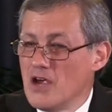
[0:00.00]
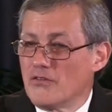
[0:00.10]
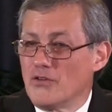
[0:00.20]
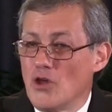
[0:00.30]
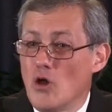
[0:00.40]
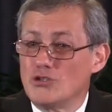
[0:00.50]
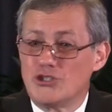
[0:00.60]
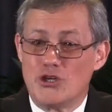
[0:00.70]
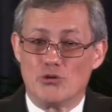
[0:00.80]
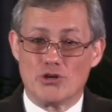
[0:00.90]
For those
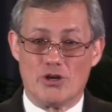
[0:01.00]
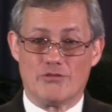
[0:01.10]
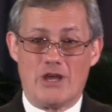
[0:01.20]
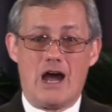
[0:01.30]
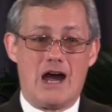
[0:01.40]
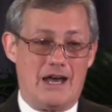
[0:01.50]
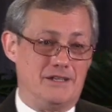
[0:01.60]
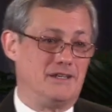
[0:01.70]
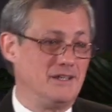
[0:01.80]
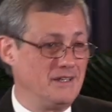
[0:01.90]
children of
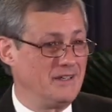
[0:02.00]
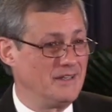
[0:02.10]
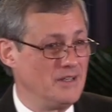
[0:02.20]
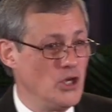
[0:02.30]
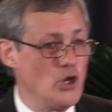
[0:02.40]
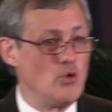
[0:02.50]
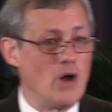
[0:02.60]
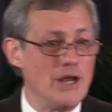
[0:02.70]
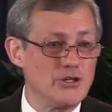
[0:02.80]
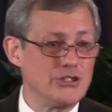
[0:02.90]
God, who
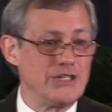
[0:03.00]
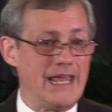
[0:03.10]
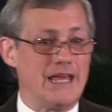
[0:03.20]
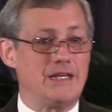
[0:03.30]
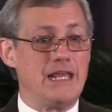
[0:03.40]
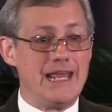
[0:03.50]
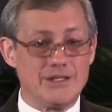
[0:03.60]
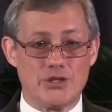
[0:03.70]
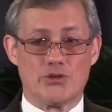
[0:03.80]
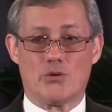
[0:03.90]
understand
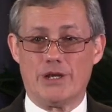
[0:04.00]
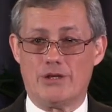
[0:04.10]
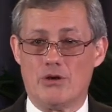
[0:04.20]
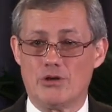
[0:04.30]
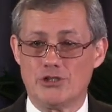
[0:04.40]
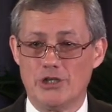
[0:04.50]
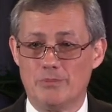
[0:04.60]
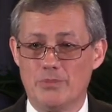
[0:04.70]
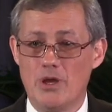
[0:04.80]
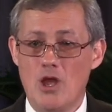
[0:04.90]
his authority and
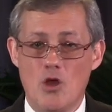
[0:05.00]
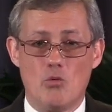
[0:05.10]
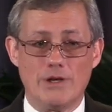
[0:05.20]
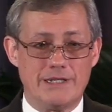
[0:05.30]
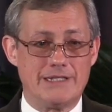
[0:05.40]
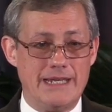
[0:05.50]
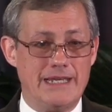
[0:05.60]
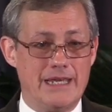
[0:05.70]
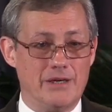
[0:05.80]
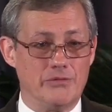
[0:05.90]
ownership, what does he
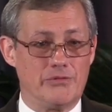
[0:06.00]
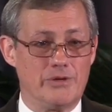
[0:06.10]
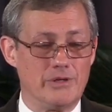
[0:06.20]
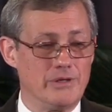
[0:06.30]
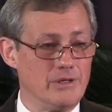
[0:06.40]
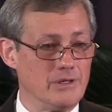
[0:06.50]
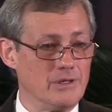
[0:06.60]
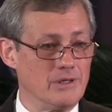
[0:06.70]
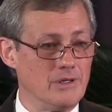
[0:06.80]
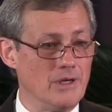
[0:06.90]
give?
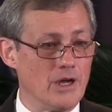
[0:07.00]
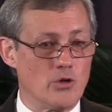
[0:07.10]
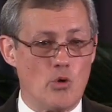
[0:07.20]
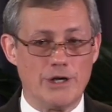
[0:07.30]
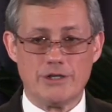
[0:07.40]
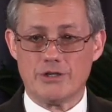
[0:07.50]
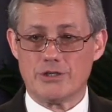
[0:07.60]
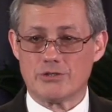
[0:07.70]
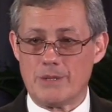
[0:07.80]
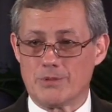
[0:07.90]
According to the
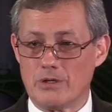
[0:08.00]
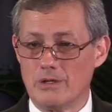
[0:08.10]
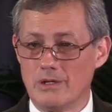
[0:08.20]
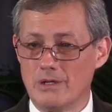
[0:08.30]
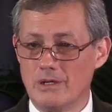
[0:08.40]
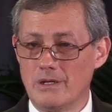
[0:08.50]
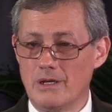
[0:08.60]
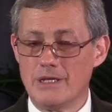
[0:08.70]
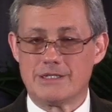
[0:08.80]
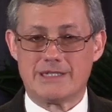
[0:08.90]
scripture,
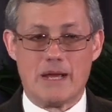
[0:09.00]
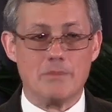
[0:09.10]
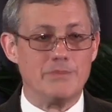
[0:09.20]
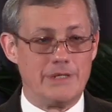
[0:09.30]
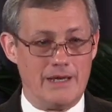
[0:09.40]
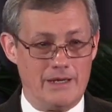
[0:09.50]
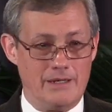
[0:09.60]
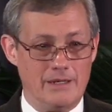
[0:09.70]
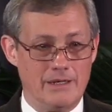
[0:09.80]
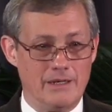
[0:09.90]
someday
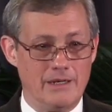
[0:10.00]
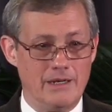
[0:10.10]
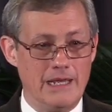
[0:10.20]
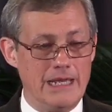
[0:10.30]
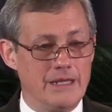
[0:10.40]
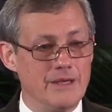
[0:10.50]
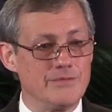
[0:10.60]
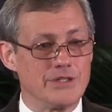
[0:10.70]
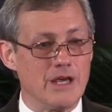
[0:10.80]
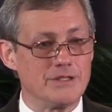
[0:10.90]
he
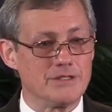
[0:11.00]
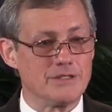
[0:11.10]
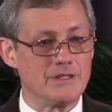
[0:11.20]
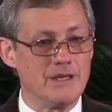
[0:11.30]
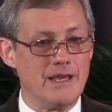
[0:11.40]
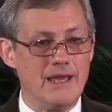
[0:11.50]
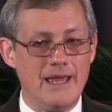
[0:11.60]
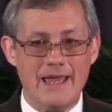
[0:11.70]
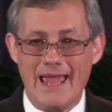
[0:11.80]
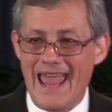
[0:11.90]
gives us
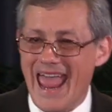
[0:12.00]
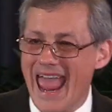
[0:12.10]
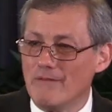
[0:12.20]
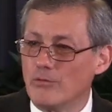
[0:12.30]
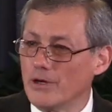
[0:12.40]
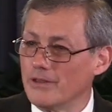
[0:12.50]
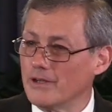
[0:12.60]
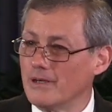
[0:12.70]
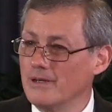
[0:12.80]
everything.